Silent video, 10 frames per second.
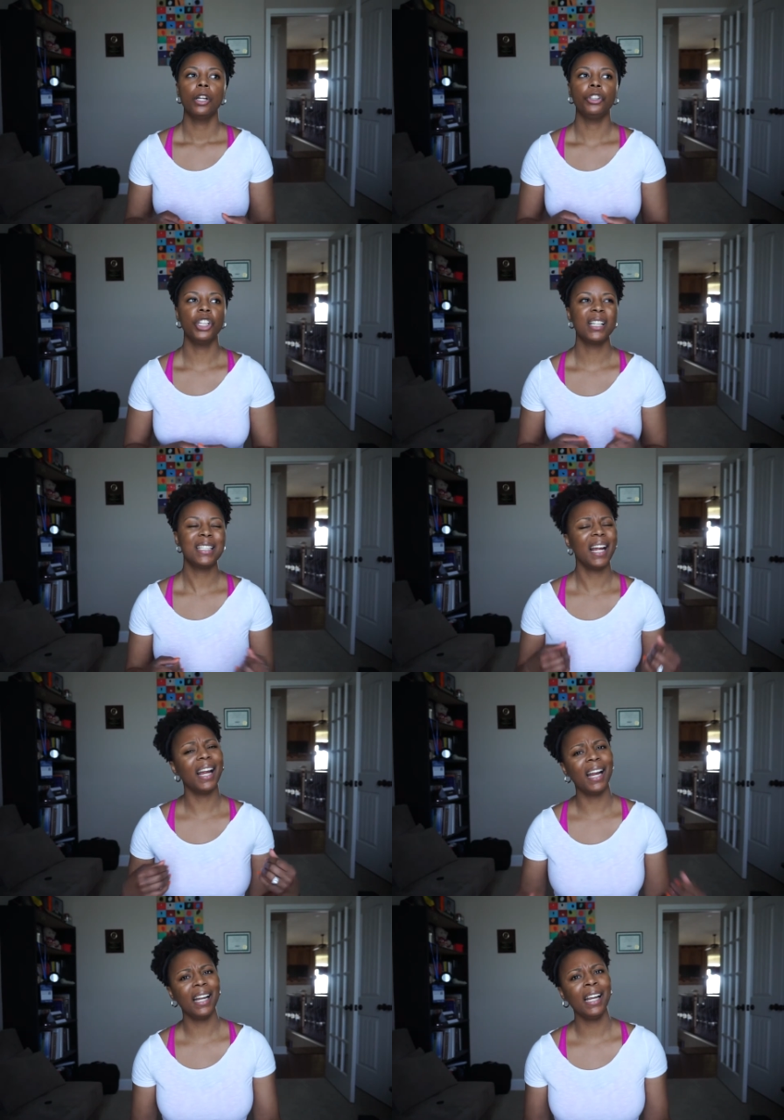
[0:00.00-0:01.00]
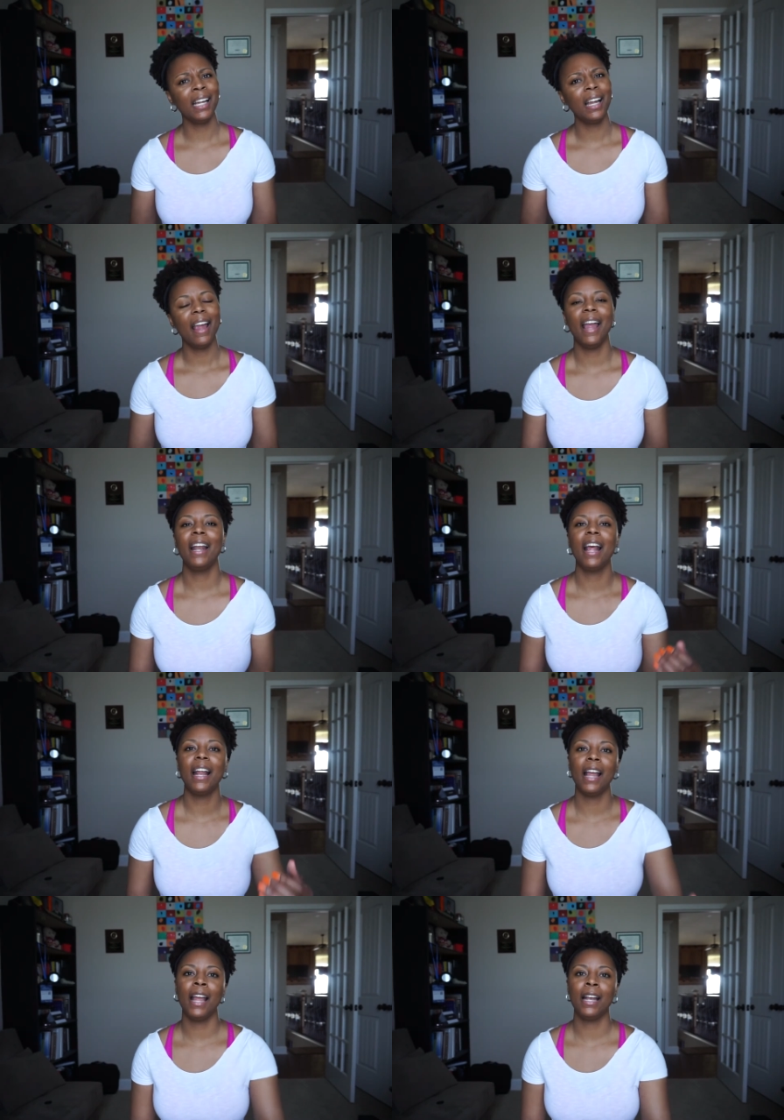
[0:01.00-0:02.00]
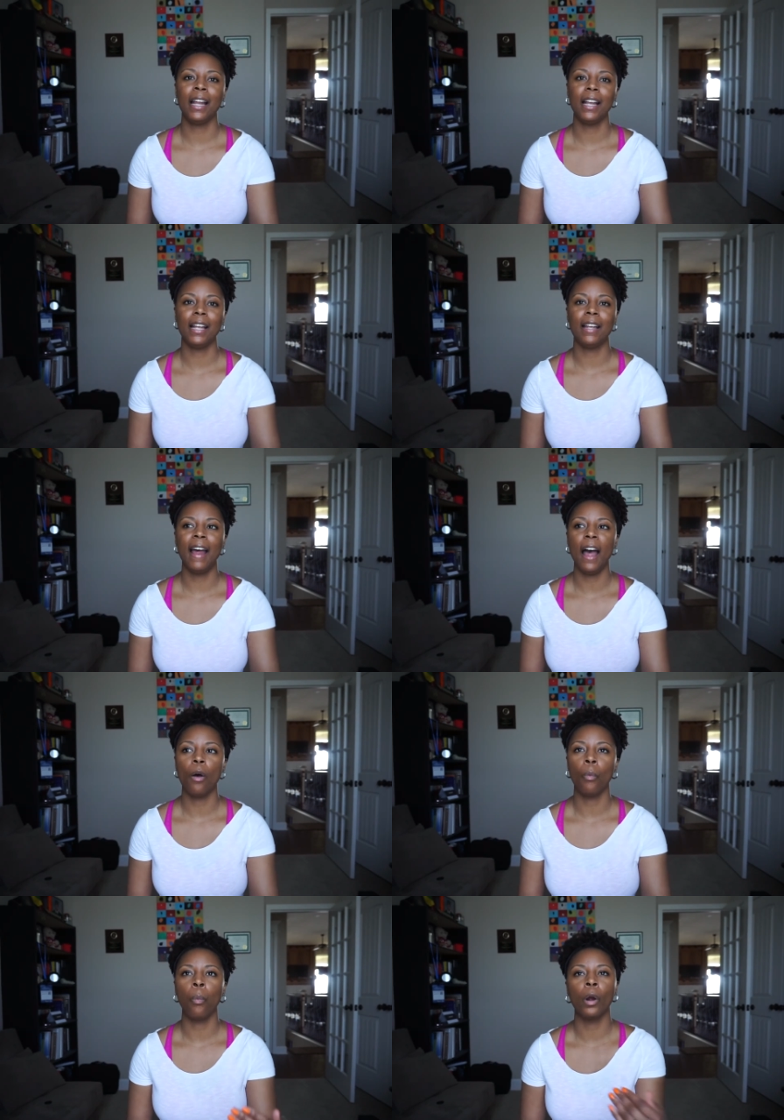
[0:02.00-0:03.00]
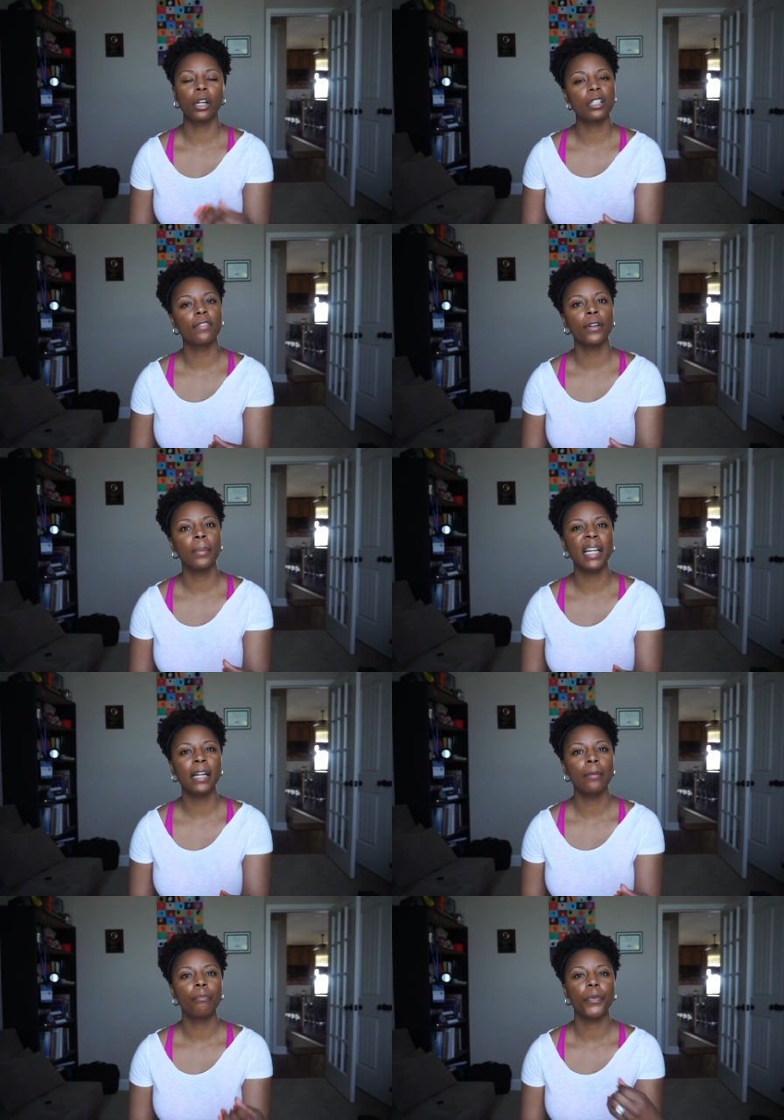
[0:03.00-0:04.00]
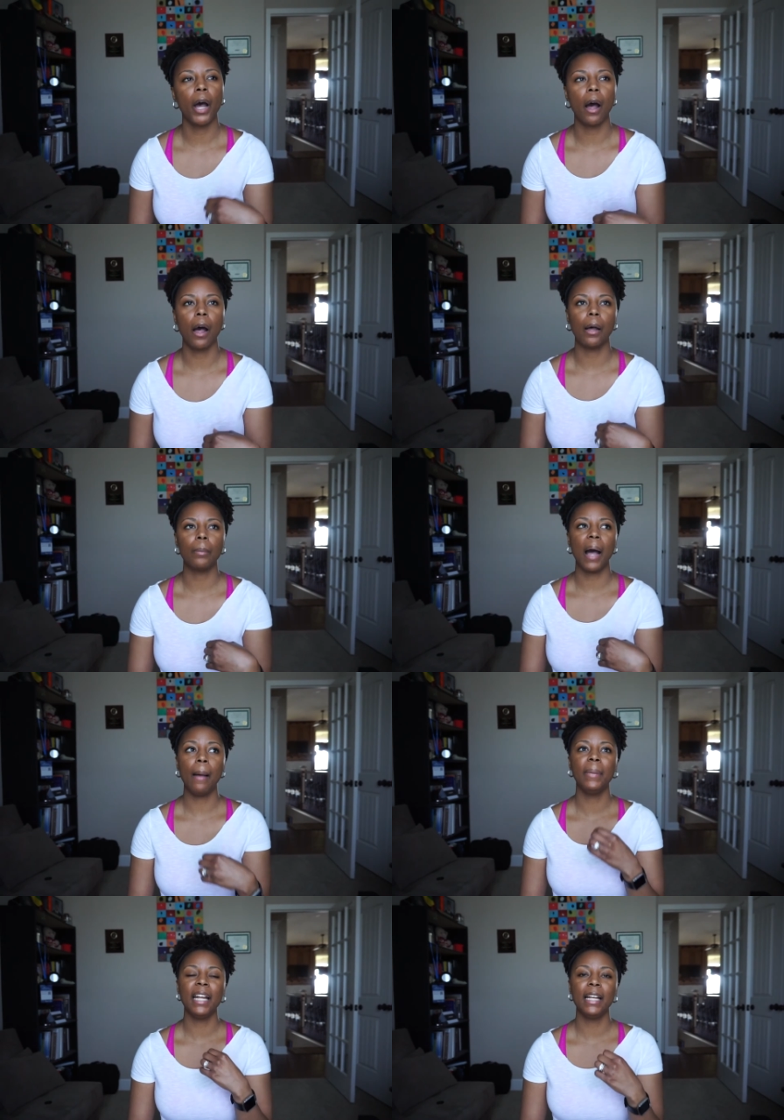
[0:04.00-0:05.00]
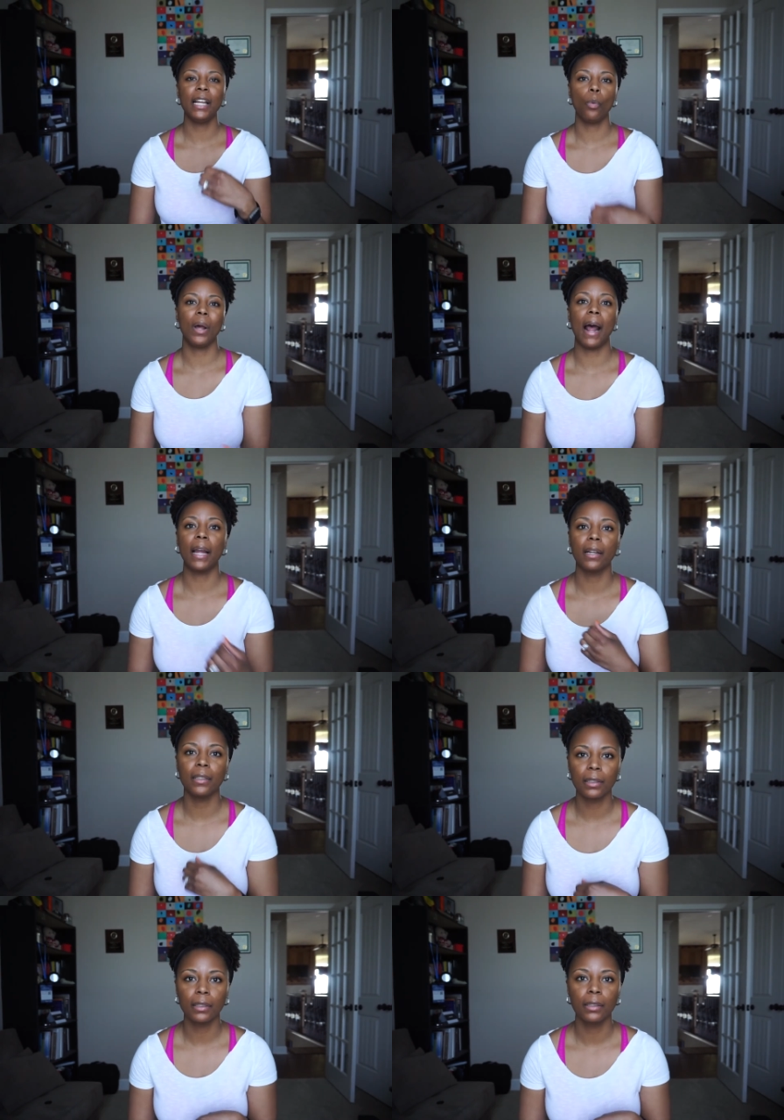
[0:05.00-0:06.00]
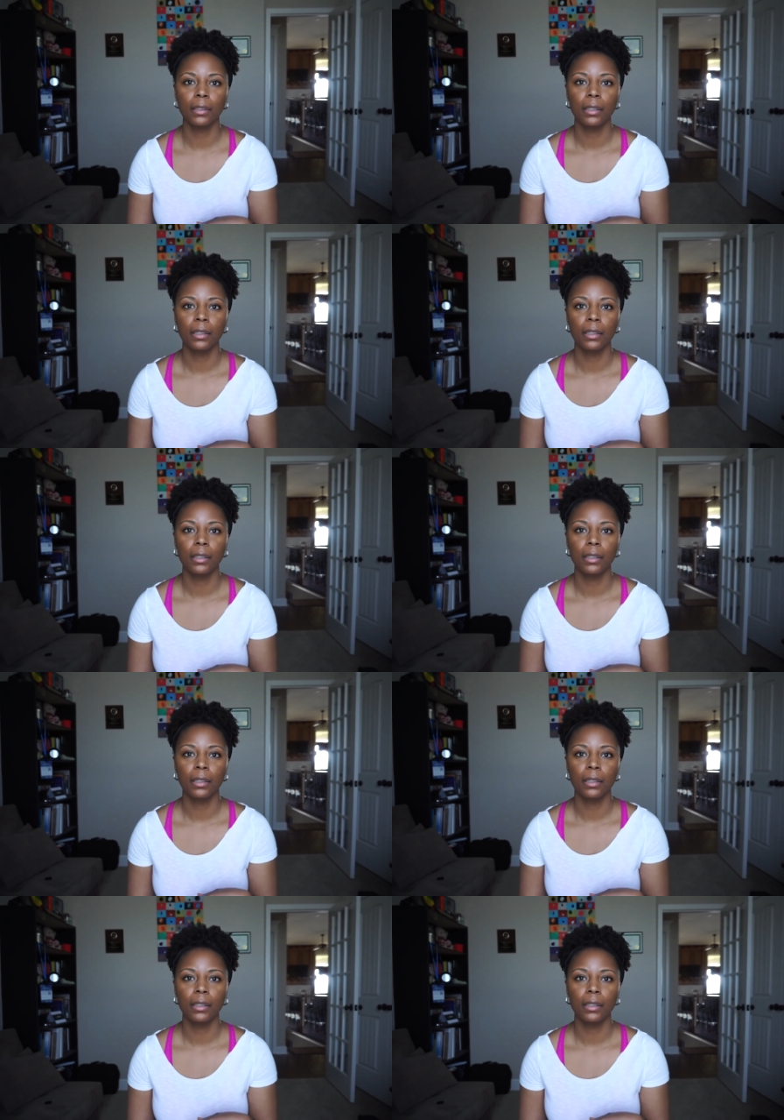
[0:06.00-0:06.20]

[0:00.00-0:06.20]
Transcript: just eating, and that works for me. I'm eating what I cook.